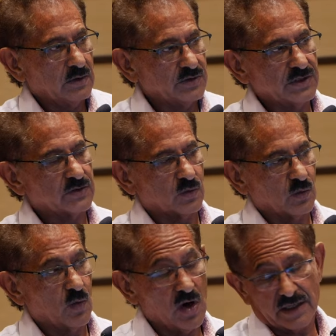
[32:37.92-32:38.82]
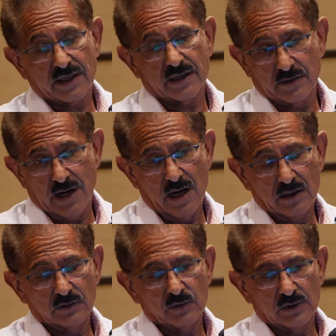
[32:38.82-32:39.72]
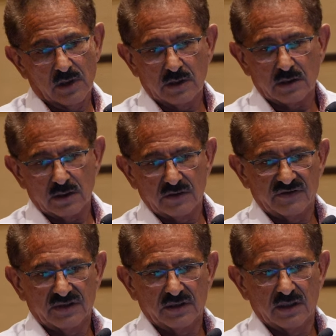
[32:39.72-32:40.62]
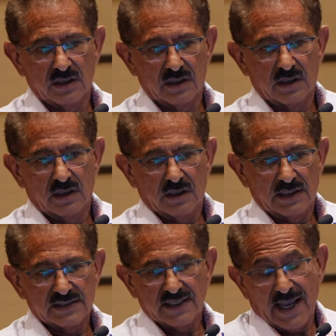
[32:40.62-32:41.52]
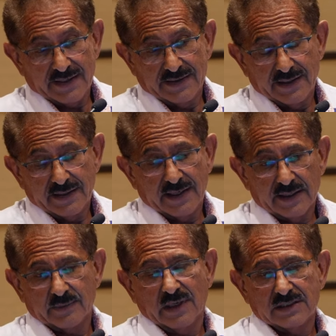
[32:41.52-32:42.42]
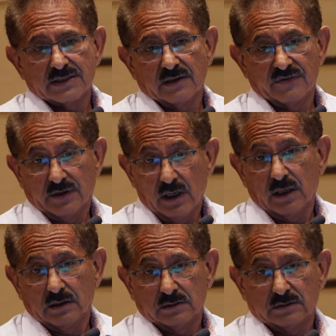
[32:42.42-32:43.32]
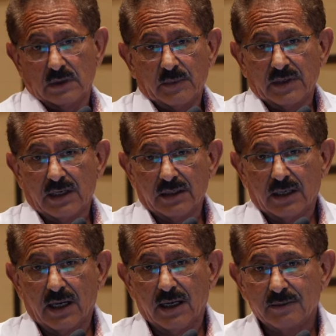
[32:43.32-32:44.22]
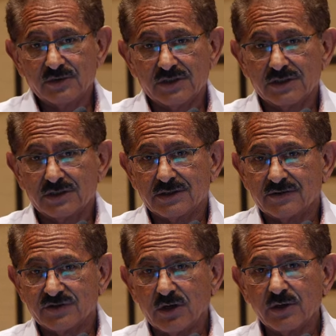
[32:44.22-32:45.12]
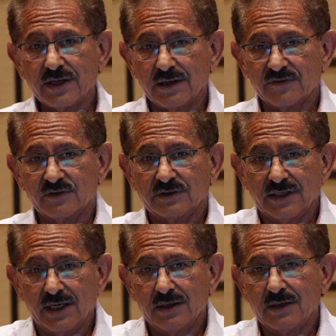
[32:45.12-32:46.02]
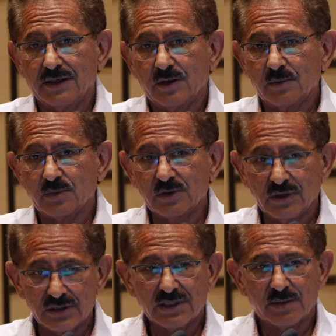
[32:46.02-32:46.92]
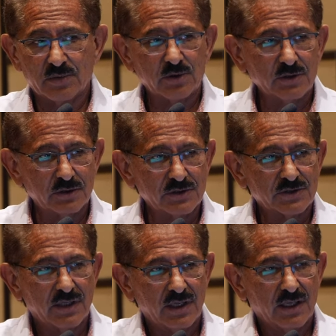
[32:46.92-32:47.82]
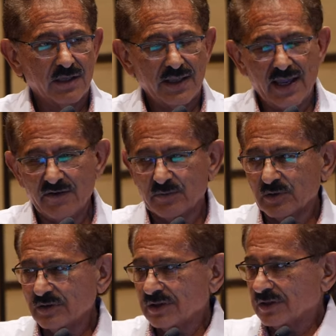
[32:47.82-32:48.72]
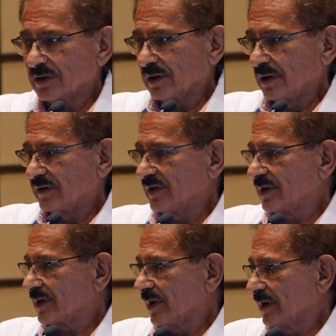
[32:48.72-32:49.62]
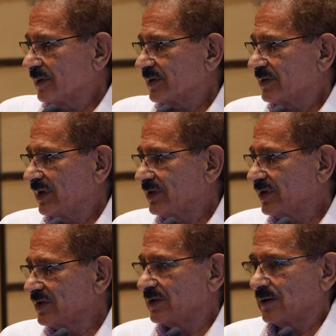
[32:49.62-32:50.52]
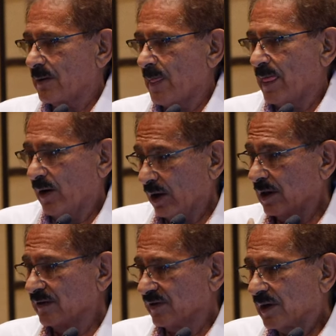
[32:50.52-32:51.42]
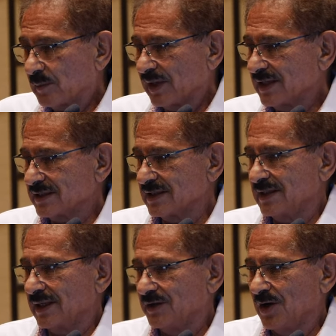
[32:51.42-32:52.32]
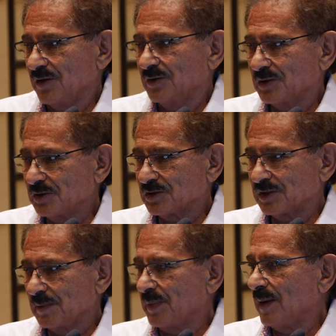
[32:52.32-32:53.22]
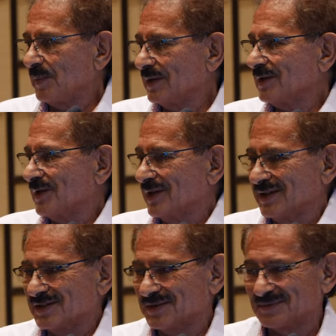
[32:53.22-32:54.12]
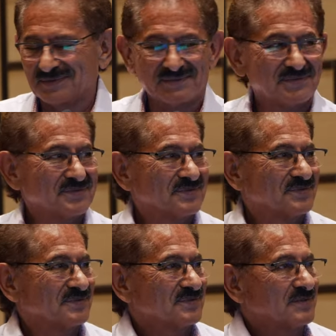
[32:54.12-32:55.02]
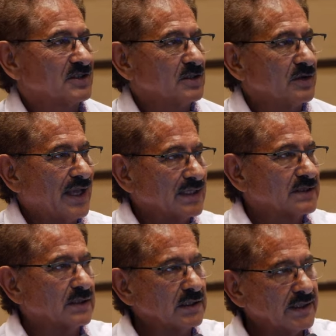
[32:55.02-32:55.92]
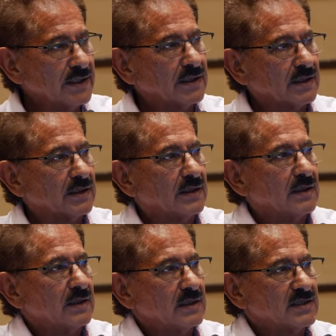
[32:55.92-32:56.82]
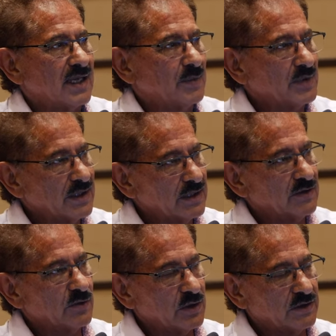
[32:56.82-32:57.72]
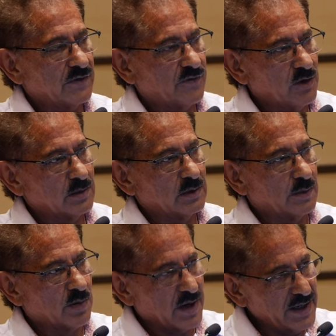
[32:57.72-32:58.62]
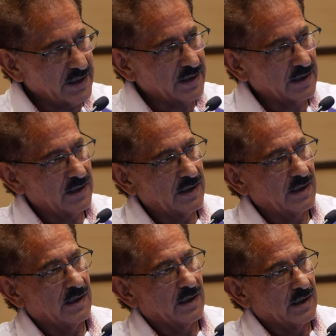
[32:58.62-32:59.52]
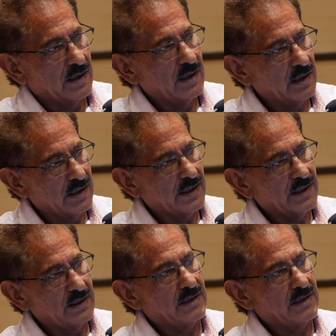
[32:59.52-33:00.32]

who just walking around with long COVID, they say, I didn't hit myself at all. I mean, I, I'm just so careful now. I don't bruise because I bruise. They have bruises all over their arms. They just all over in places that don't usually bump into things. So that's the leak that's happening with the formal break uh, in